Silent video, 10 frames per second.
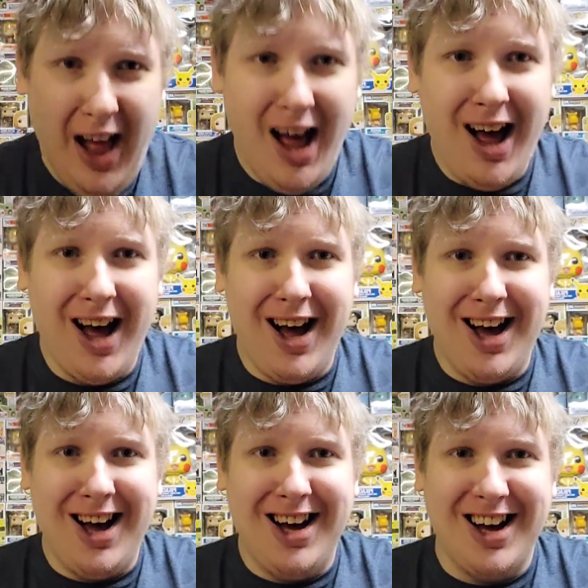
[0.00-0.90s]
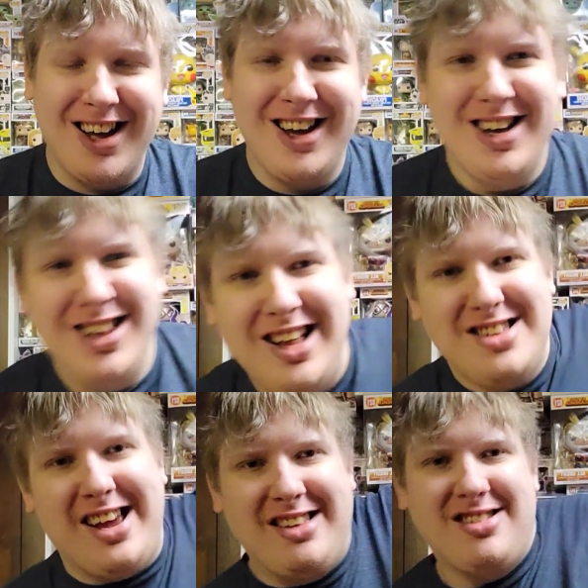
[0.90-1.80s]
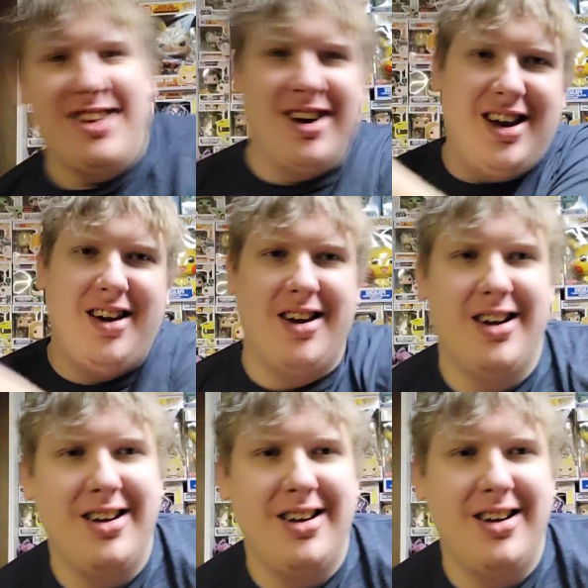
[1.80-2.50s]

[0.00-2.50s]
Vlog! Let's get started.